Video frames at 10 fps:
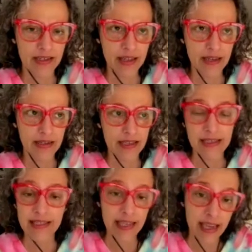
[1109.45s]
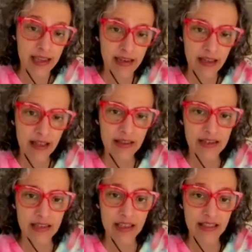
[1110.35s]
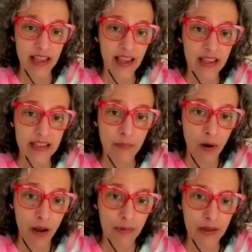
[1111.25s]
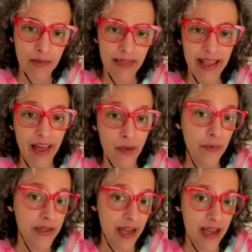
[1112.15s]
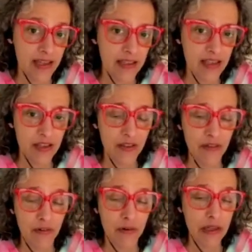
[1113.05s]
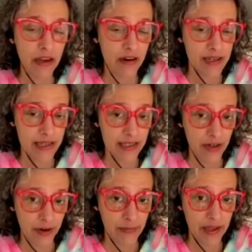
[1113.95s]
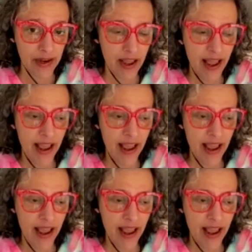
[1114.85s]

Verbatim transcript: that doesn't see it, that doesn't think it's a problem, and the other one does. And so they really are in disagreement.